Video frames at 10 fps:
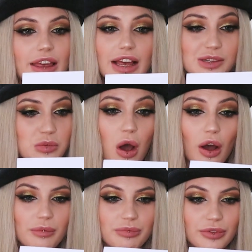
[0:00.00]
Guess
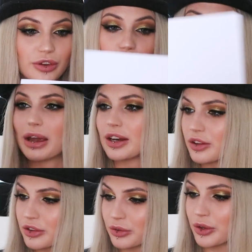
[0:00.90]
what? You've made
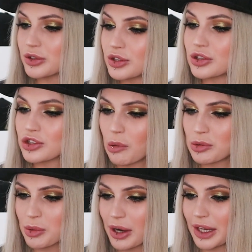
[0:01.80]
it through to the
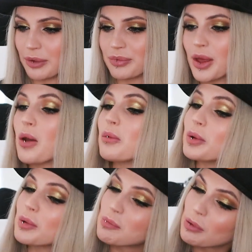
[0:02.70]
top 20.
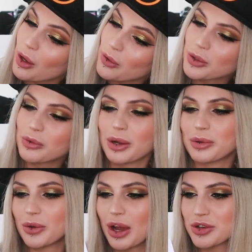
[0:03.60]
We were blown away
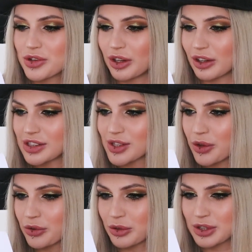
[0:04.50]
with your entry look and
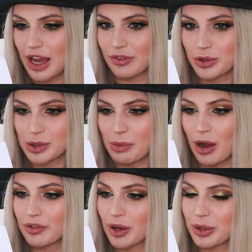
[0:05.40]
so thrilled to have you as a
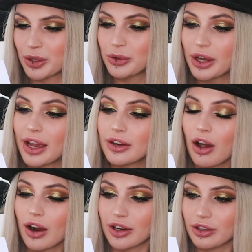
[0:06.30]
part of our UK and
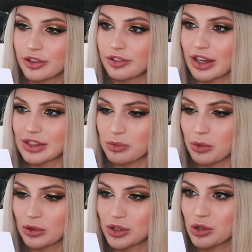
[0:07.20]
Ireland Face
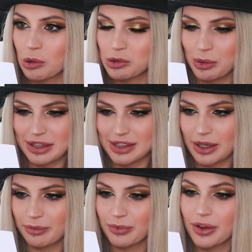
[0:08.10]
Awards top
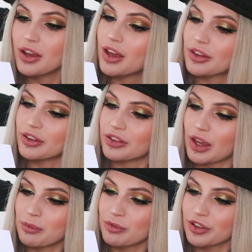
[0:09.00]
20. The
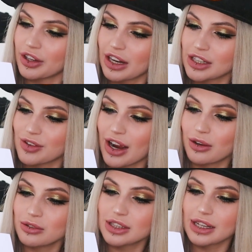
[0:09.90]
theme for the next
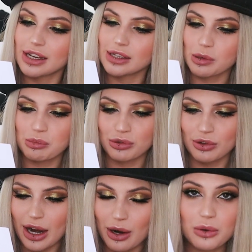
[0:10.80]
round is
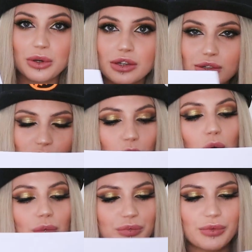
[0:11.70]
Proud Soul.